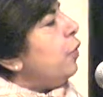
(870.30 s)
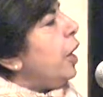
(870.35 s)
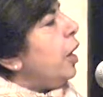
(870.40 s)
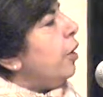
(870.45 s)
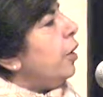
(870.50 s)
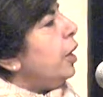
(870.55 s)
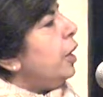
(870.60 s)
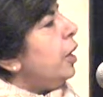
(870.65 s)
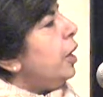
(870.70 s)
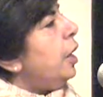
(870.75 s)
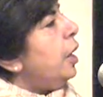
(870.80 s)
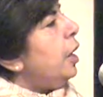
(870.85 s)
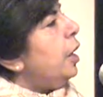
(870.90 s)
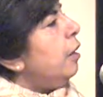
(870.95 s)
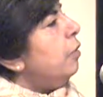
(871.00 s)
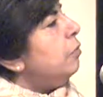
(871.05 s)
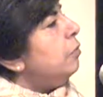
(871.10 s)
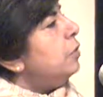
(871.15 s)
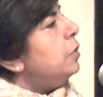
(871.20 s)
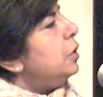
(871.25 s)
are
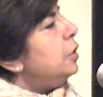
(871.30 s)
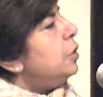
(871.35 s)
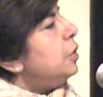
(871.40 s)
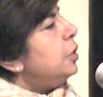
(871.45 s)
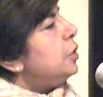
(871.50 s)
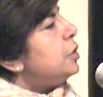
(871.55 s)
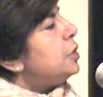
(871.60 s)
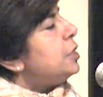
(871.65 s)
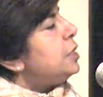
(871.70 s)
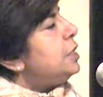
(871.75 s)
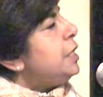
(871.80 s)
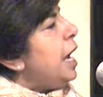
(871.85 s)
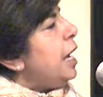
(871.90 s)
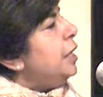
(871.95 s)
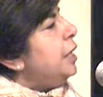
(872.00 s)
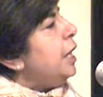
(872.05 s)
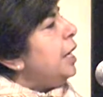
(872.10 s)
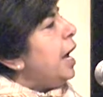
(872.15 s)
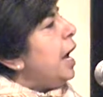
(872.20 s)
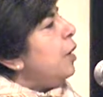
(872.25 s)

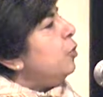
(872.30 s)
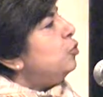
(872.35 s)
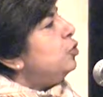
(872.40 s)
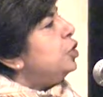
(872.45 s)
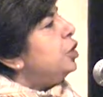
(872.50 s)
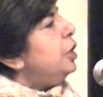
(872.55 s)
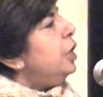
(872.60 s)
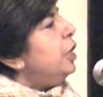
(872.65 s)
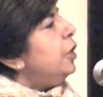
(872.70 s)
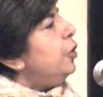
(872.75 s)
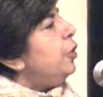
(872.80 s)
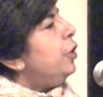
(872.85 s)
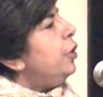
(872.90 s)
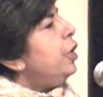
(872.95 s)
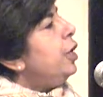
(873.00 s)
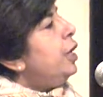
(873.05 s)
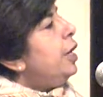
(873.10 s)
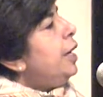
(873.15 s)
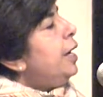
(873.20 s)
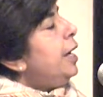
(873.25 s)
standing out here
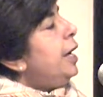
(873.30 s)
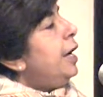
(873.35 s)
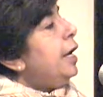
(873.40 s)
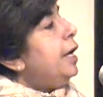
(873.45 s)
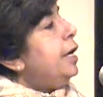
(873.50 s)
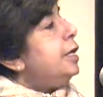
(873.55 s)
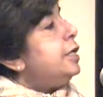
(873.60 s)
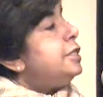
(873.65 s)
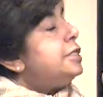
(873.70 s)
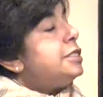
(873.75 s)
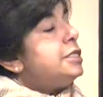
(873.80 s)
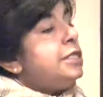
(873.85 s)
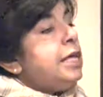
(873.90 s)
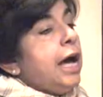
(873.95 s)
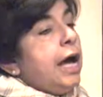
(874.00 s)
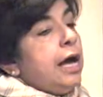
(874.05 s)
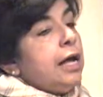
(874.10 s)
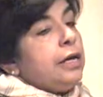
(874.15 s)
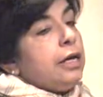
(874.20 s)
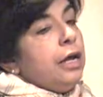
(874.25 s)
is
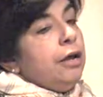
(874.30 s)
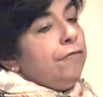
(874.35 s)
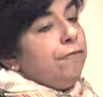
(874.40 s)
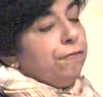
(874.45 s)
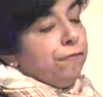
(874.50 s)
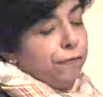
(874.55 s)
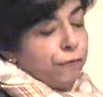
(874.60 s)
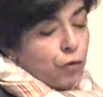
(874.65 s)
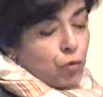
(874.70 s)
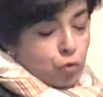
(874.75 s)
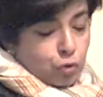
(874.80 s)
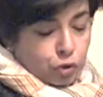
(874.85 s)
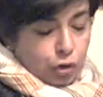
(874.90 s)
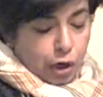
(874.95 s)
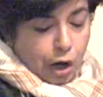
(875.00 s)
that if food